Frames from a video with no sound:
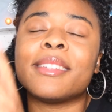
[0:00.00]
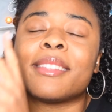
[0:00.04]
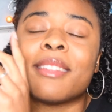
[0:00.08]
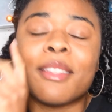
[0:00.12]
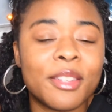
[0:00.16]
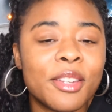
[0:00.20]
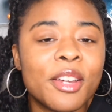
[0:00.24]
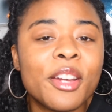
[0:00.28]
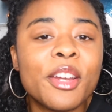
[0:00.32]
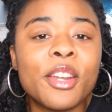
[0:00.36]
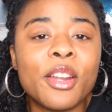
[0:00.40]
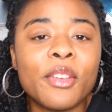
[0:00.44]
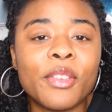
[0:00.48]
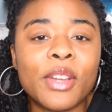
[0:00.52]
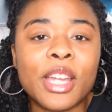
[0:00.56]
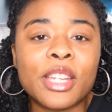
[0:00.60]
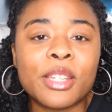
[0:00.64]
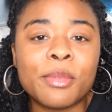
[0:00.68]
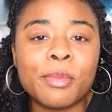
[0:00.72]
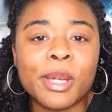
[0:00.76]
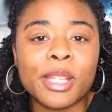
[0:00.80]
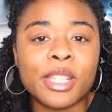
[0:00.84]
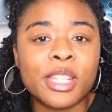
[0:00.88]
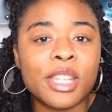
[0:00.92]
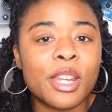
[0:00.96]
So turn your
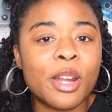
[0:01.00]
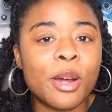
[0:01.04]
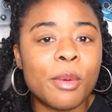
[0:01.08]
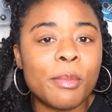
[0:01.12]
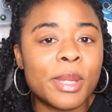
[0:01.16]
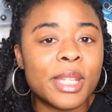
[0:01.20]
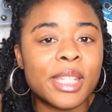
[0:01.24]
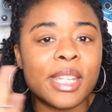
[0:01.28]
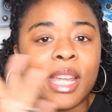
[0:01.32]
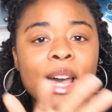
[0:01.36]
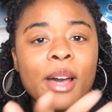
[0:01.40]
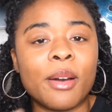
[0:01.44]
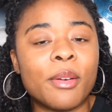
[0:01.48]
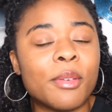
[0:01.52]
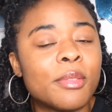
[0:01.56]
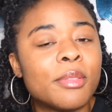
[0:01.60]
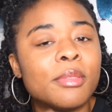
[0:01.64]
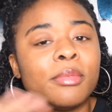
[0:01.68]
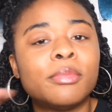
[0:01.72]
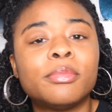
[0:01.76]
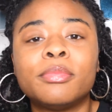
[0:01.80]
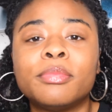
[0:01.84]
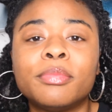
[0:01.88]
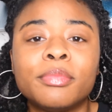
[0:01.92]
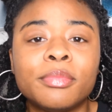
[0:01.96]
notification bell so you don't miss out
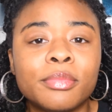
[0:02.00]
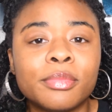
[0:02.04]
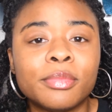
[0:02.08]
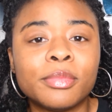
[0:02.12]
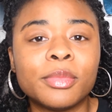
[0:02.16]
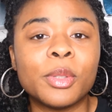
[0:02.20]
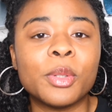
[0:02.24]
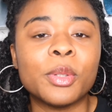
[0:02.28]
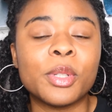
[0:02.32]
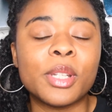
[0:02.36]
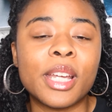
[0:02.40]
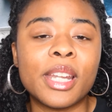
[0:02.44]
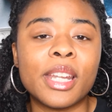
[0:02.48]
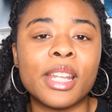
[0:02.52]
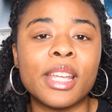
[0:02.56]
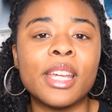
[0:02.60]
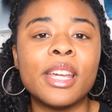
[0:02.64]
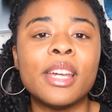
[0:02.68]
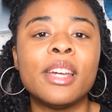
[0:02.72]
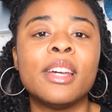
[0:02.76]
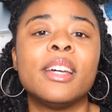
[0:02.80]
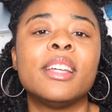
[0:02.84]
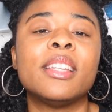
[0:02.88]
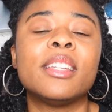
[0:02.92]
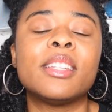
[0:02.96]
on nothing.
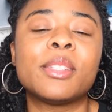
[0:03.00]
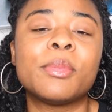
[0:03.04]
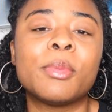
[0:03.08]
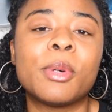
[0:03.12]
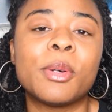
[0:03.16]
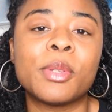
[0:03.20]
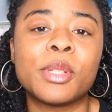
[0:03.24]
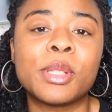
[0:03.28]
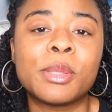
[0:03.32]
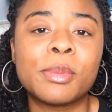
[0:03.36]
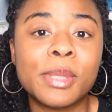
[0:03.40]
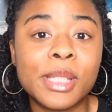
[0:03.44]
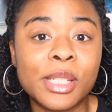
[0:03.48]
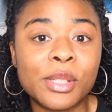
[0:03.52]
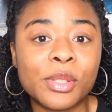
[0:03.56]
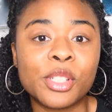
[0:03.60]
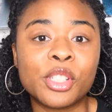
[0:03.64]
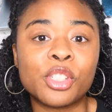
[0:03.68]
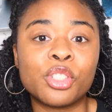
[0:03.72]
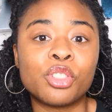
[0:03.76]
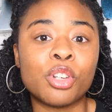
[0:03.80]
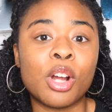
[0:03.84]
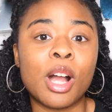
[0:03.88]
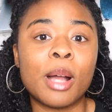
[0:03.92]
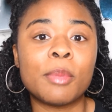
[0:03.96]
This one was Swizzle
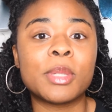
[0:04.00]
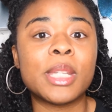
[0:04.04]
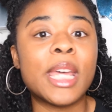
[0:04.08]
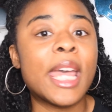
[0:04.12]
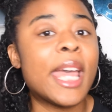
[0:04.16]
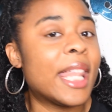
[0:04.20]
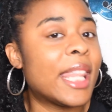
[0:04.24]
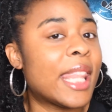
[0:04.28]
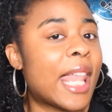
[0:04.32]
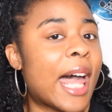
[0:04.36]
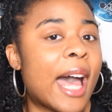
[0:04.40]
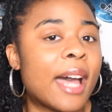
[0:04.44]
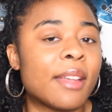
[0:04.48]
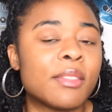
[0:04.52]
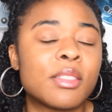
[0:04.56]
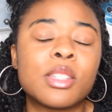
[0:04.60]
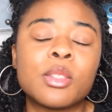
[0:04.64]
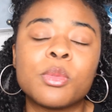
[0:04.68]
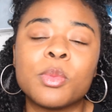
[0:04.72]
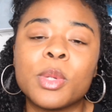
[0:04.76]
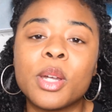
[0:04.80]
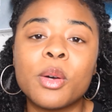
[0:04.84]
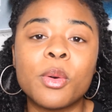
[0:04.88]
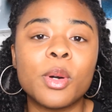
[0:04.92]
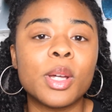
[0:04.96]
with drops and lives
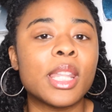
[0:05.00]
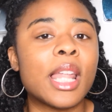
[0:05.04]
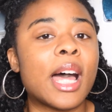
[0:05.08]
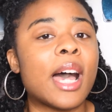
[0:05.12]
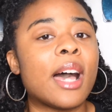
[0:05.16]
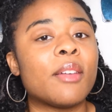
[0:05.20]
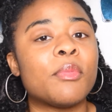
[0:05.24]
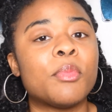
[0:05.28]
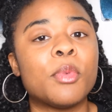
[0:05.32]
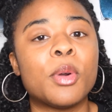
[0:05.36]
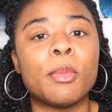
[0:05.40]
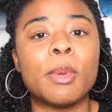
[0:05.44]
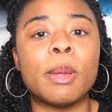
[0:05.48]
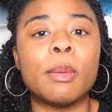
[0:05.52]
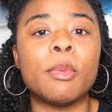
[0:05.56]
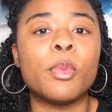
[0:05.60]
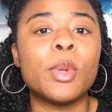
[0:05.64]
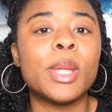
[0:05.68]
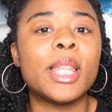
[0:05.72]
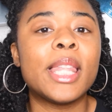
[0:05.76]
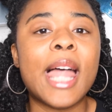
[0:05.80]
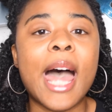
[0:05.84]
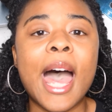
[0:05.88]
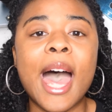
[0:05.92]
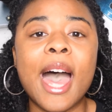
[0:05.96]
because we going live more, baby.
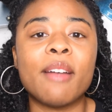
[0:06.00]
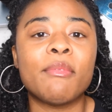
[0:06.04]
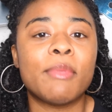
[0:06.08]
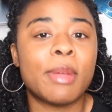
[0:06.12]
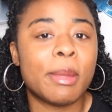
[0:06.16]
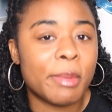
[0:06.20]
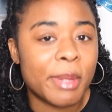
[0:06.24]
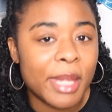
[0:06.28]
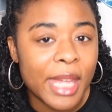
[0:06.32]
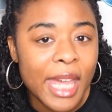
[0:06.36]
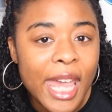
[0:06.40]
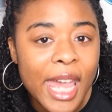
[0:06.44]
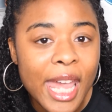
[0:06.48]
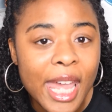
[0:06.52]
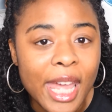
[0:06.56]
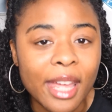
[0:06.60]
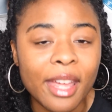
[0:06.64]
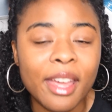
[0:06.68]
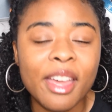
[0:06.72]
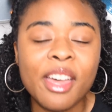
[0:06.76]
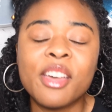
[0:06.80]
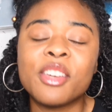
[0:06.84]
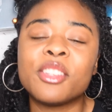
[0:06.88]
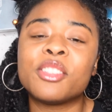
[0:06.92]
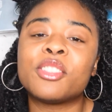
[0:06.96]
We live, baby. Yeah.
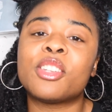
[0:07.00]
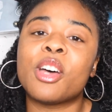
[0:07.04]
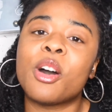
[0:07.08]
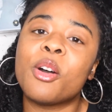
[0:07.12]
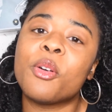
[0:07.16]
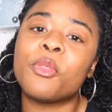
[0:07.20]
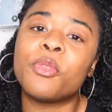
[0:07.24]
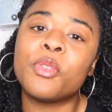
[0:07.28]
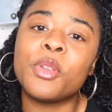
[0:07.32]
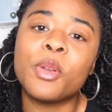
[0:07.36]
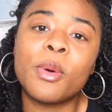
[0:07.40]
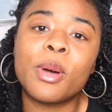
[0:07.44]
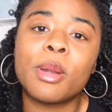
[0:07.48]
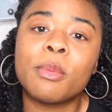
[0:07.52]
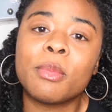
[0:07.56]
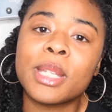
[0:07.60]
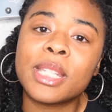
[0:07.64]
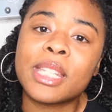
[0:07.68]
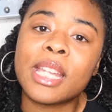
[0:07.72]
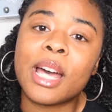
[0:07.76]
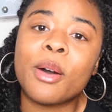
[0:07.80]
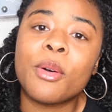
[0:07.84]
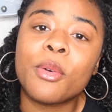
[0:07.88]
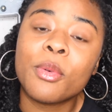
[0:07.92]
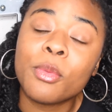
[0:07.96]
So if you don't want to
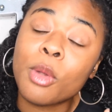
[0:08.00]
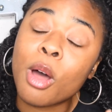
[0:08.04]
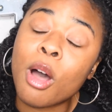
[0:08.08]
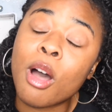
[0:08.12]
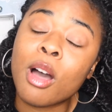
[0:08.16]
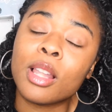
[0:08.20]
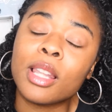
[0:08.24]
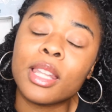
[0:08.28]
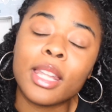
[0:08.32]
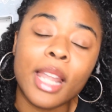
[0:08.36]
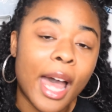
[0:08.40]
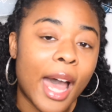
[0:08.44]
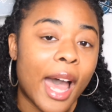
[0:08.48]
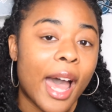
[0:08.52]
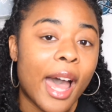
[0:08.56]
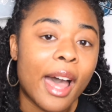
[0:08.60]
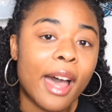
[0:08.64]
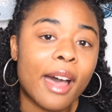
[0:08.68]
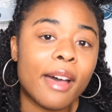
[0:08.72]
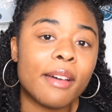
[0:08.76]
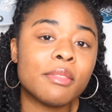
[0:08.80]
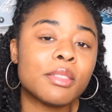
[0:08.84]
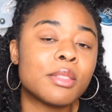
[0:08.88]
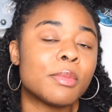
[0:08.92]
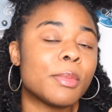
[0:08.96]
miss out on our
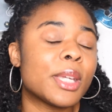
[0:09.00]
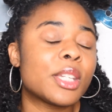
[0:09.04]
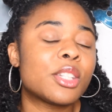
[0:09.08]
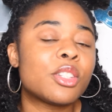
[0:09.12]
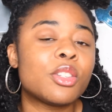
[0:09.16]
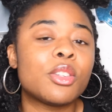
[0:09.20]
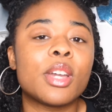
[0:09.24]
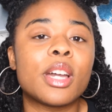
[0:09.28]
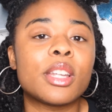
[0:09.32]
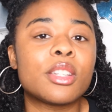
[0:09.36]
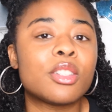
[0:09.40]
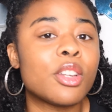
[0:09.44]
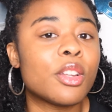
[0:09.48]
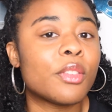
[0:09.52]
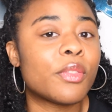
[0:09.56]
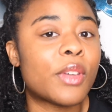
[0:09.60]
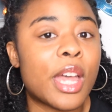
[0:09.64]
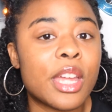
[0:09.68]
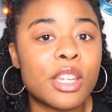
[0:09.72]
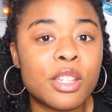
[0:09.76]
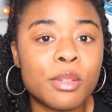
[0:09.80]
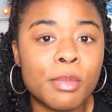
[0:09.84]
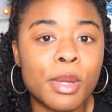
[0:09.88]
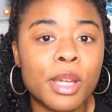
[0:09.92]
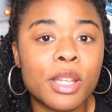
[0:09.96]
lives, make sure you got your
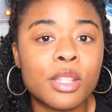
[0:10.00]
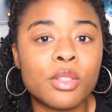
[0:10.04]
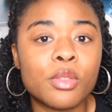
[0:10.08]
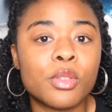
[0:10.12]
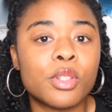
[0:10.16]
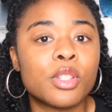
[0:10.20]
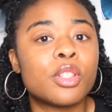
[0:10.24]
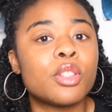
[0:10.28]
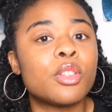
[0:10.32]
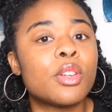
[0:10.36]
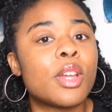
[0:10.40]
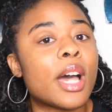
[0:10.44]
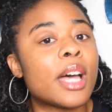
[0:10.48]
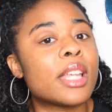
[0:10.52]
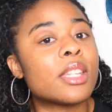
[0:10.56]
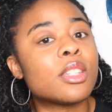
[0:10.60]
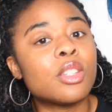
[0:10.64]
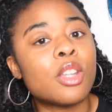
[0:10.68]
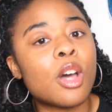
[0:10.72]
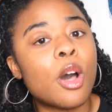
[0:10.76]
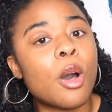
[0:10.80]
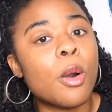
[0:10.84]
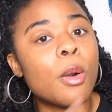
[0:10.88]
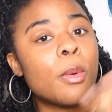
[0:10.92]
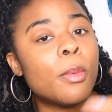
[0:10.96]
notification bells on so you
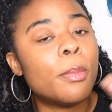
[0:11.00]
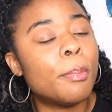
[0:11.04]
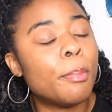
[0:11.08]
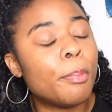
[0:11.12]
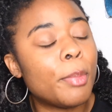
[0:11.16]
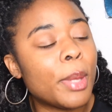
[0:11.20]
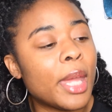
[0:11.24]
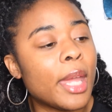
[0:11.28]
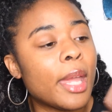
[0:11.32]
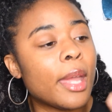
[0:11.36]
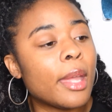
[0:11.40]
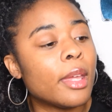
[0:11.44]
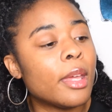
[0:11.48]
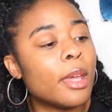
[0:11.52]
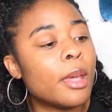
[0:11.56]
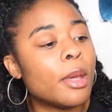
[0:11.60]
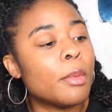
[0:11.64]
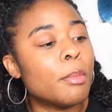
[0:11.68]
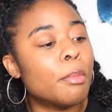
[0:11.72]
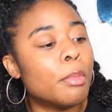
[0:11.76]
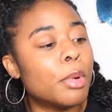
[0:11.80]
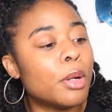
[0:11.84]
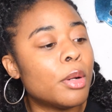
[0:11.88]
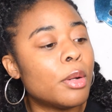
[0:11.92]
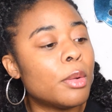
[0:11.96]
guys know. Ping,
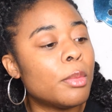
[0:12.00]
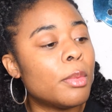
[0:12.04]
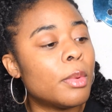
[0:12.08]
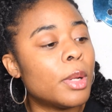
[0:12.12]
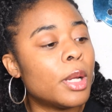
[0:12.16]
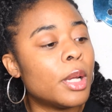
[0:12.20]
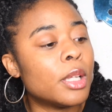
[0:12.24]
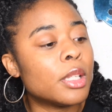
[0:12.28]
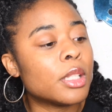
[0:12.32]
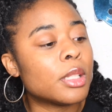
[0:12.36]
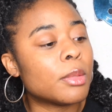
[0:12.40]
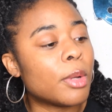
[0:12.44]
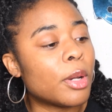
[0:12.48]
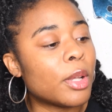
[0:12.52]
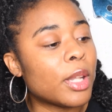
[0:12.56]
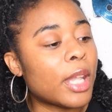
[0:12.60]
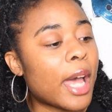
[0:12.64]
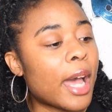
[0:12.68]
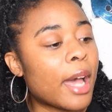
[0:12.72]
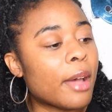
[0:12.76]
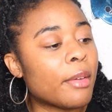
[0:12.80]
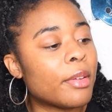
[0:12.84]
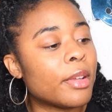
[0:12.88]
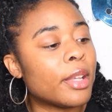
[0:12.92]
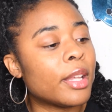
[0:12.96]
boom, small
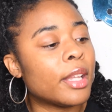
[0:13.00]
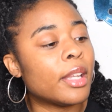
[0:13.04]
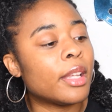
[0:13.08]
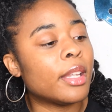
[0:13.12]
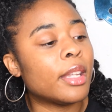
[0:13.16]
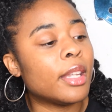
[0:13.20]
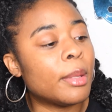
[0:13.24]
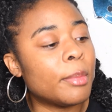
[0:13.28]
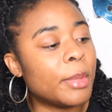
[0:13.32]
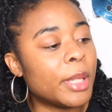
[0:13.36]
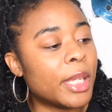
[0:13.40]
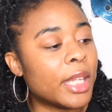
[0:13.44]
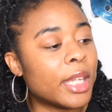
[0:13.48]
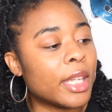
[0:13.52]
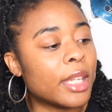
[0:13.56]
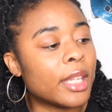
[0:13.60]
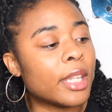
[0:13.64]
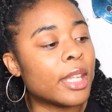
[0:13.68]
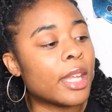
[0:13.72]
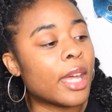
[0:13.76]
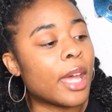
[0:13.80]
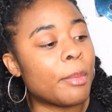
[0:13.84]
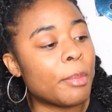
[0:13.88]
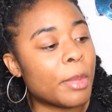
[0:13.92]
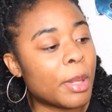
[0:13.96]
live. Let me get
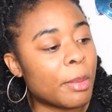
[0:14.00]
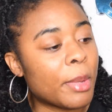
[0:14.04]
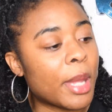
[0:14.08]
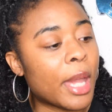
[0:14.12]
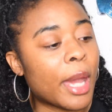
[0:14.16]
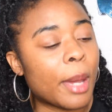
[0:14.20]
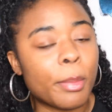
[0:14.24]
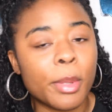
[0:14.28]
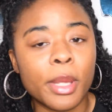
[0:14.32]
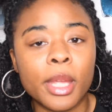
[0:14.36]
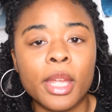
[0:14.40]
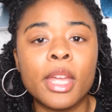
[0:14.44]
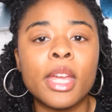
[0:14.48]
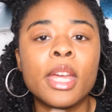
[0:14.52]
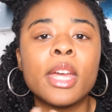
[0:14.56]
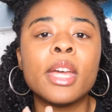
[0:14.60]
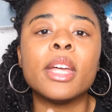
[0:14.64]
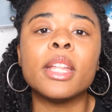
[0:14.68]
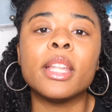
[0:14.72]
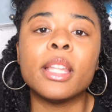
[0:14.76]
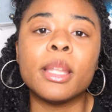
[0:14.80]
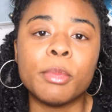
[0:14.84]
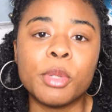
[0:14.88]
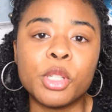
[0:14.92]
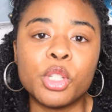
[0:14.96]
it. Let me hop in.
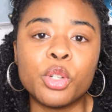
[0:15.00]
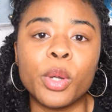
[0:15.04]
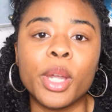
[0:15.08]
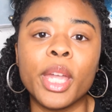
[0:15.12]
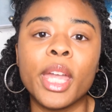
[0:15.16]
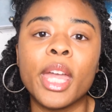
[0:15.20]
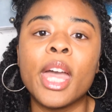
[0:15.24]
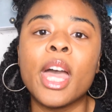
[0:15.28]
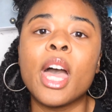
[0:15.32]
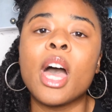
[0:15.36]
Let me join.